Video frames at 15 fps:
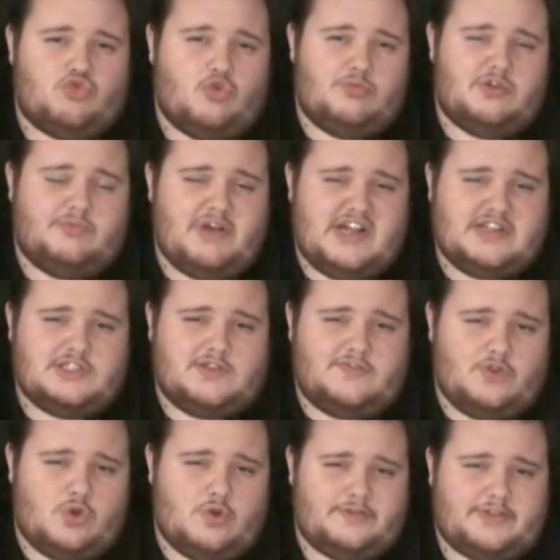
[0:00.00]
Ruben matches
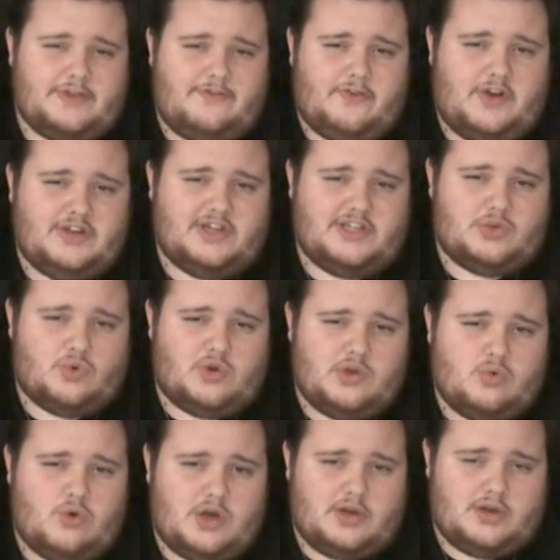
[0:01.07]
for UFC Fight Night
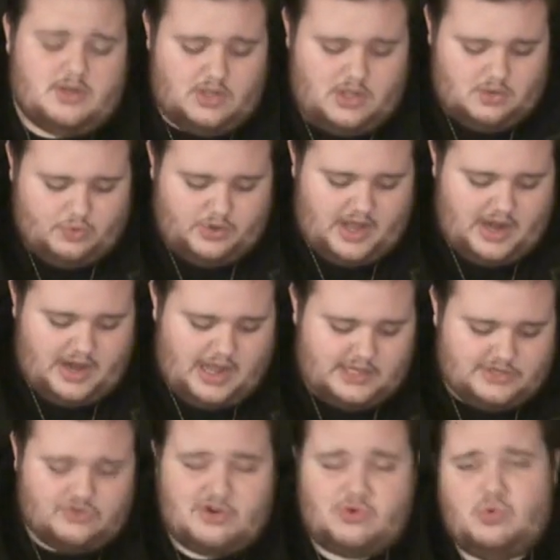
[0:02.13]
21. We got
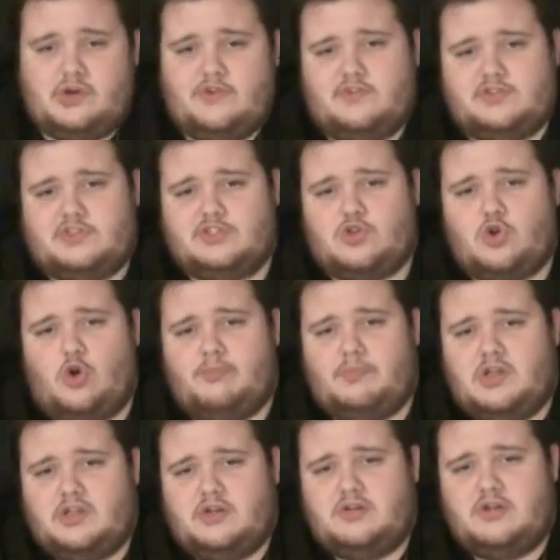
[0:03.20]
Andre Winner versus Cole
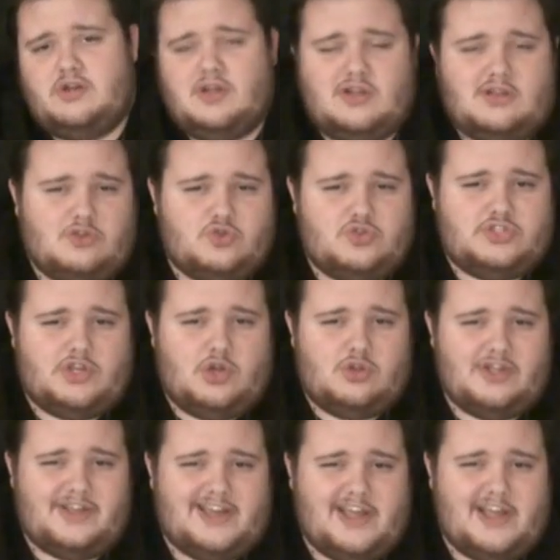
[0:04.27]
Miller. Lucio
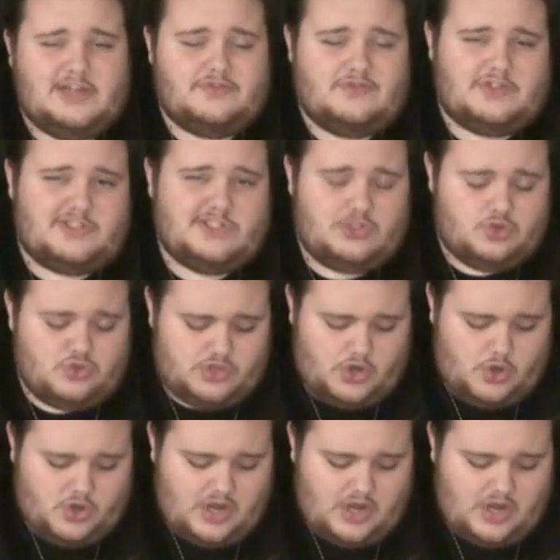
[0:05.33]
Lynn Hares versus Yushin